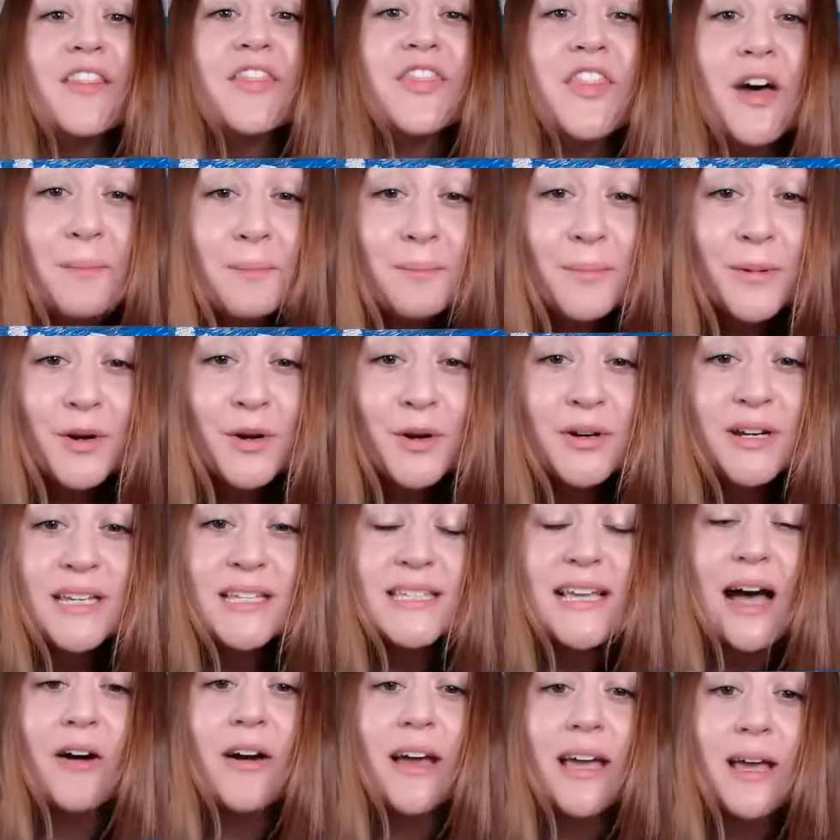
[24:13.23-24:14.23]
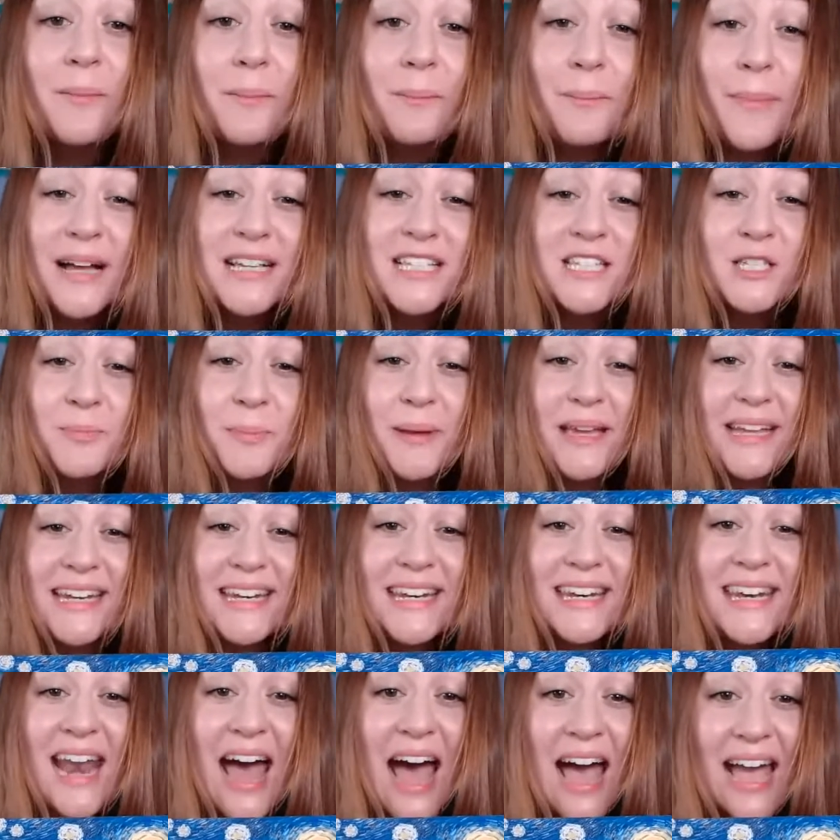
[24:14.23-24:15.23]
The moon is out. It must be
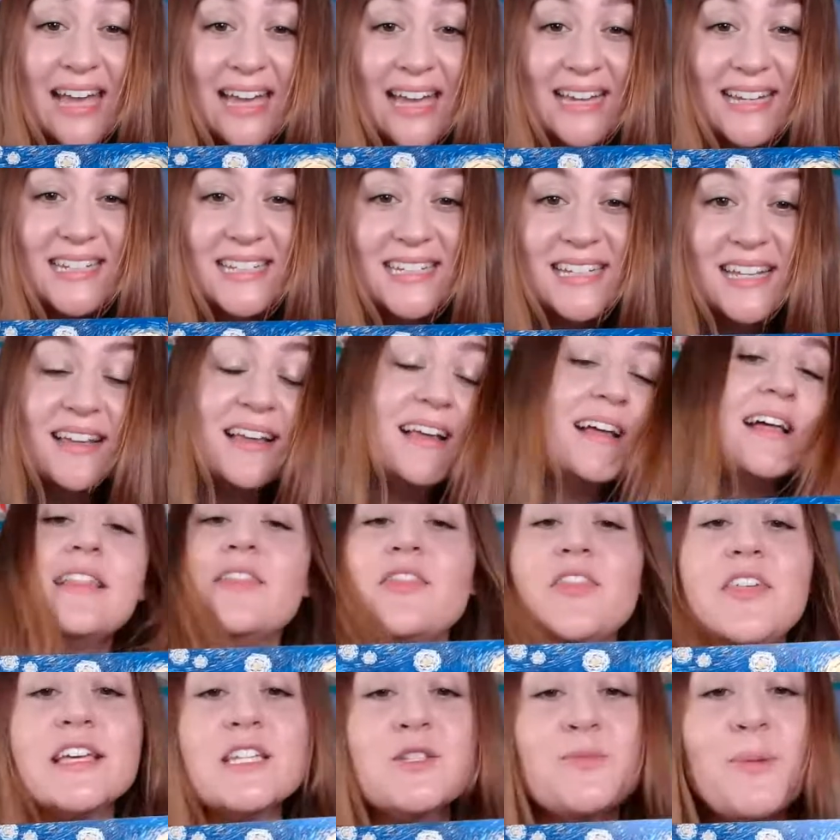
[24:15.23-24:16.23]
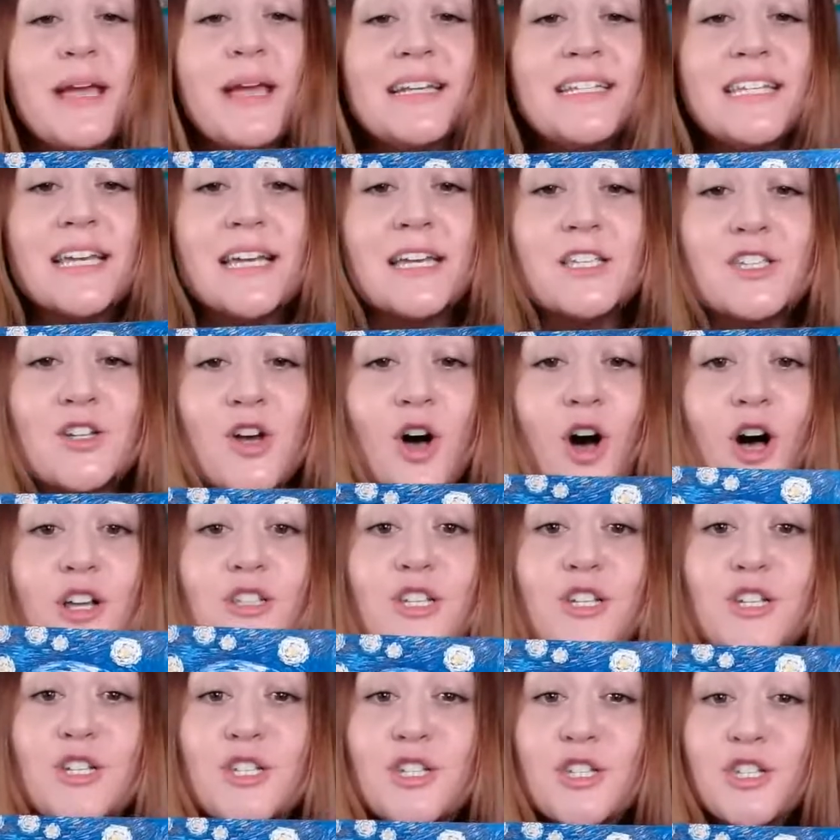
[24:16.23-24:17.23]
night. This painting is
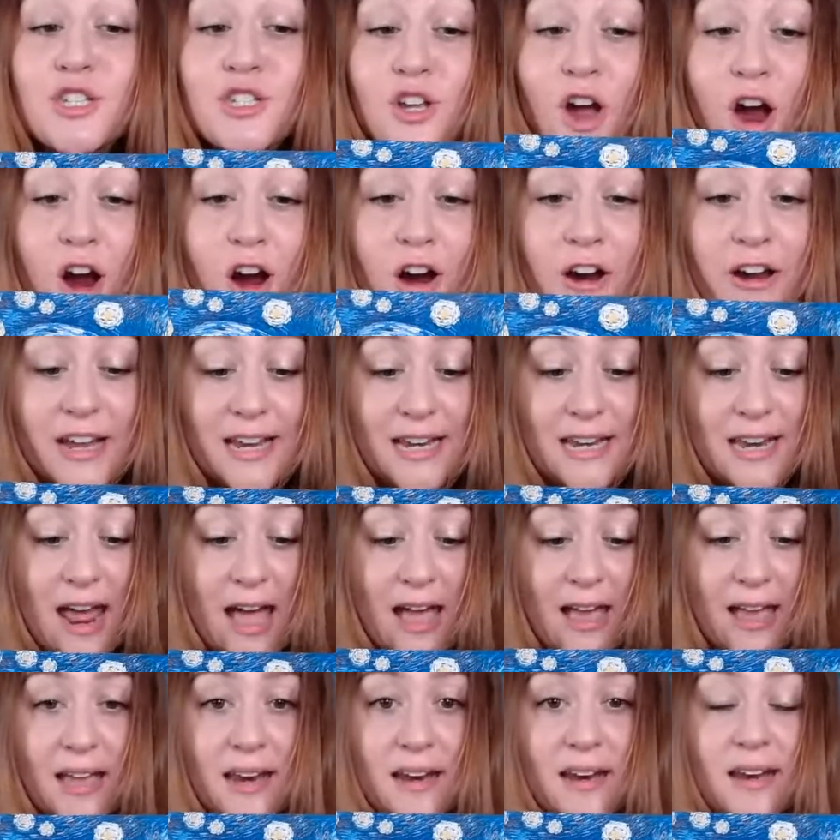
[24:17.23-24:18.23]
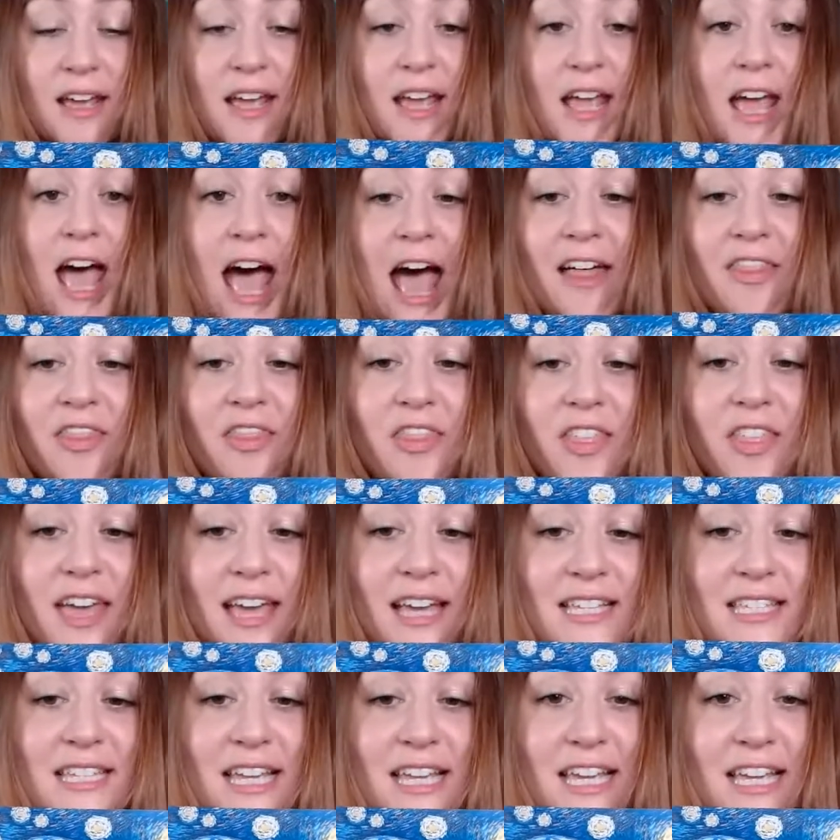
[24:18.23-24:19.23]
called Starry Night, and
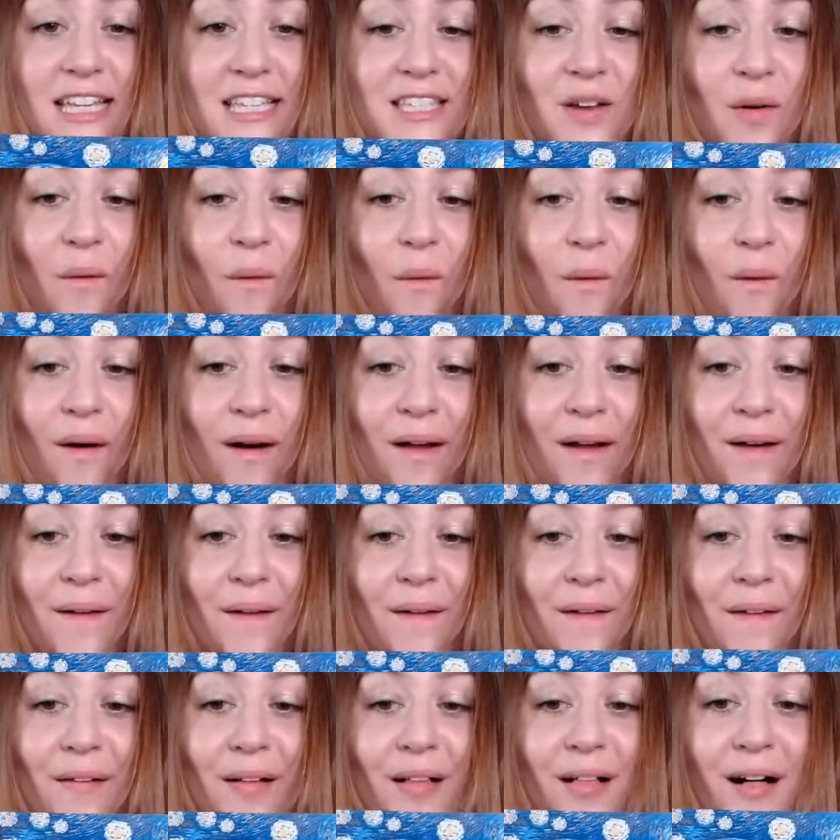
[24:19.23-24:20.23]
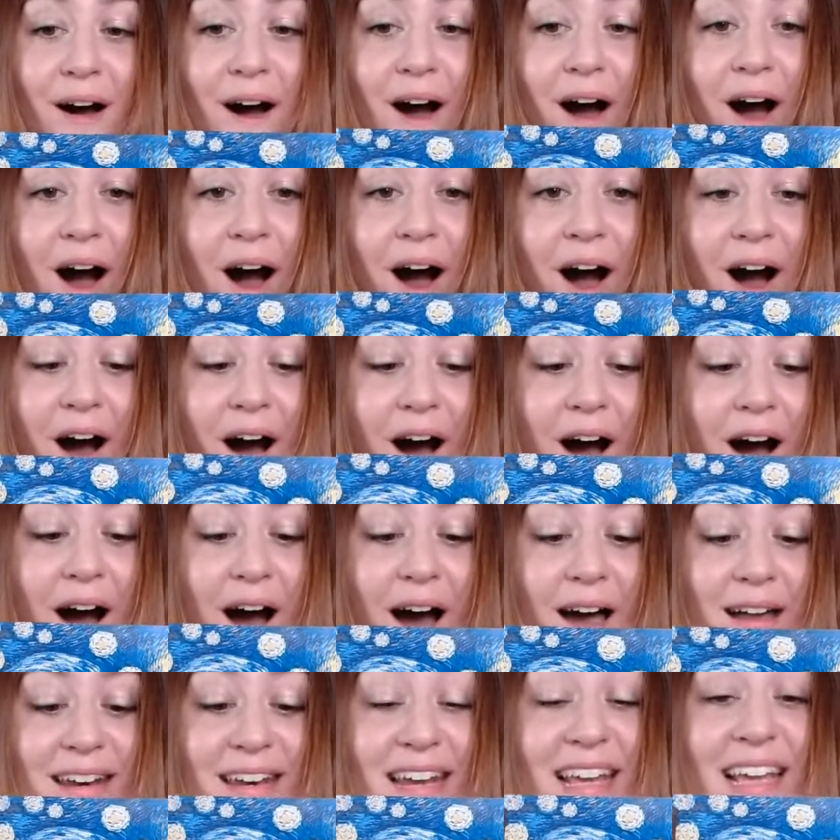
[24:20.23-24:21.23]
this is oil
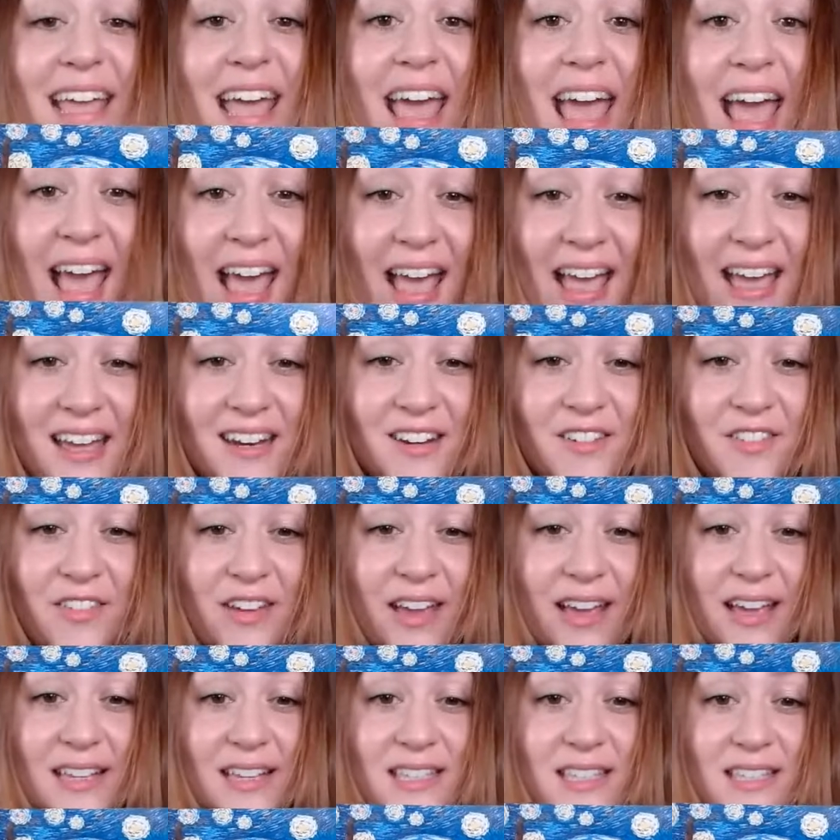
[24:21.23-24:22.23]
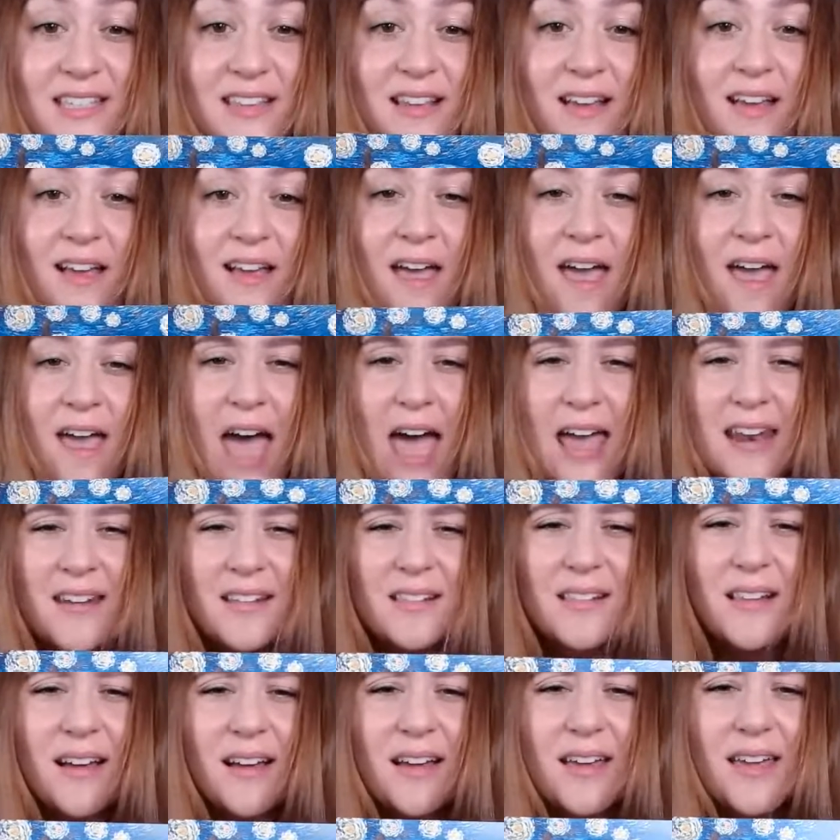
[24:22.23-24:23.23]
on canvas.
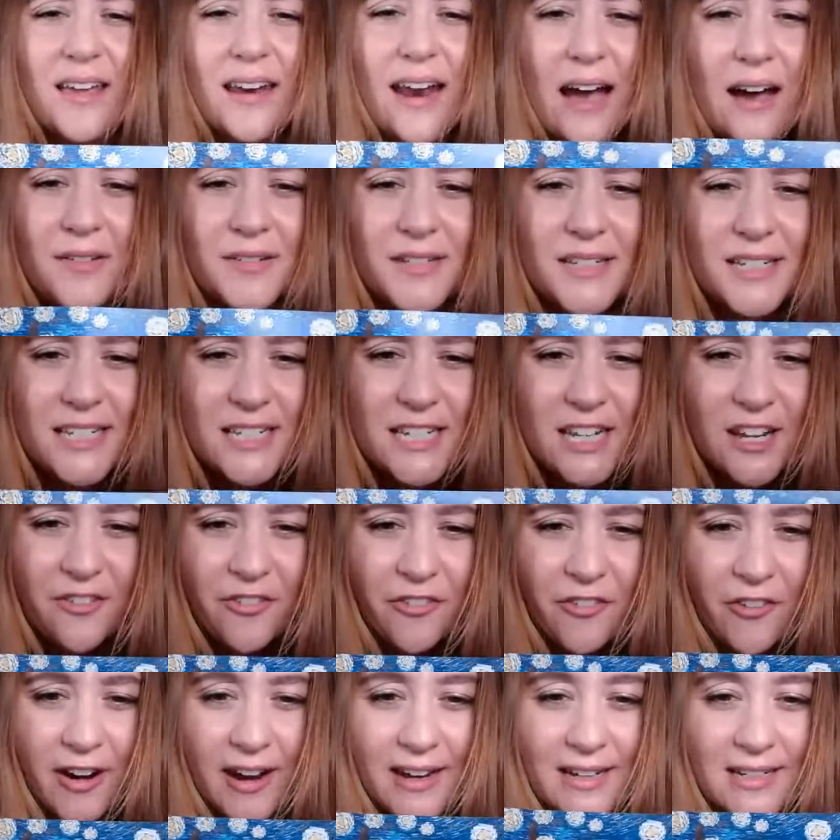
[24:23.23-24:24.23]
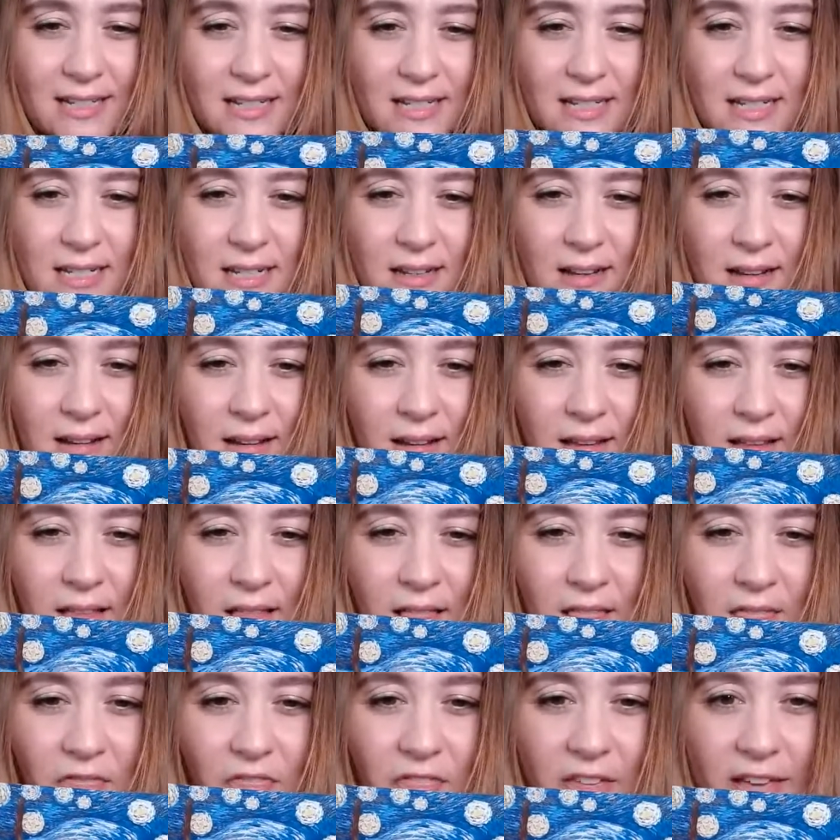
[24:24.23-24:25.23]
And look at how different
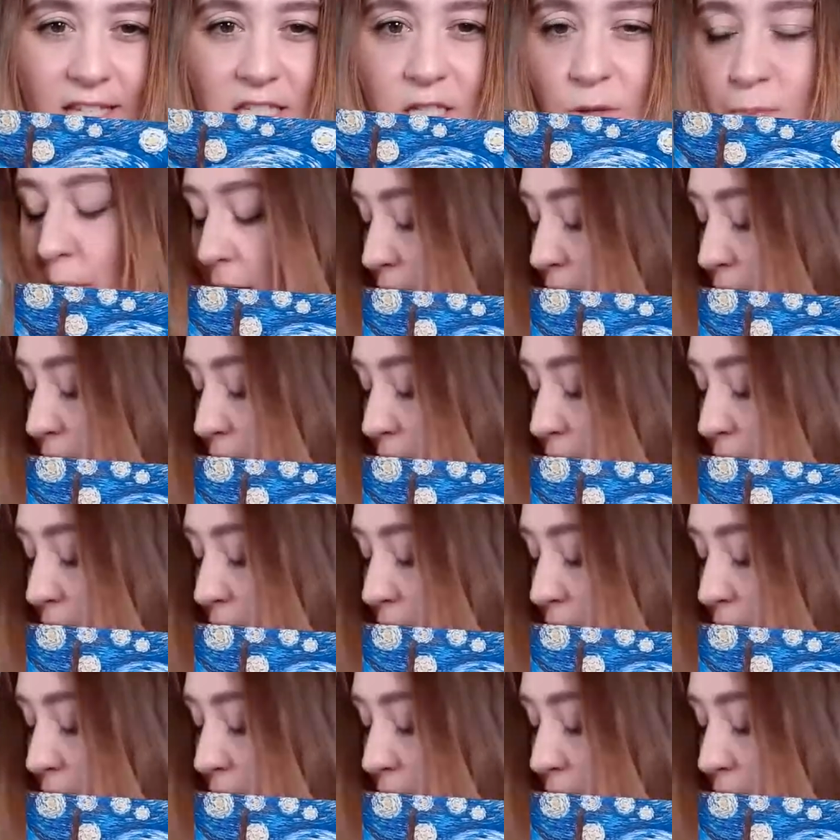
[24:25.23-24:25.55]
this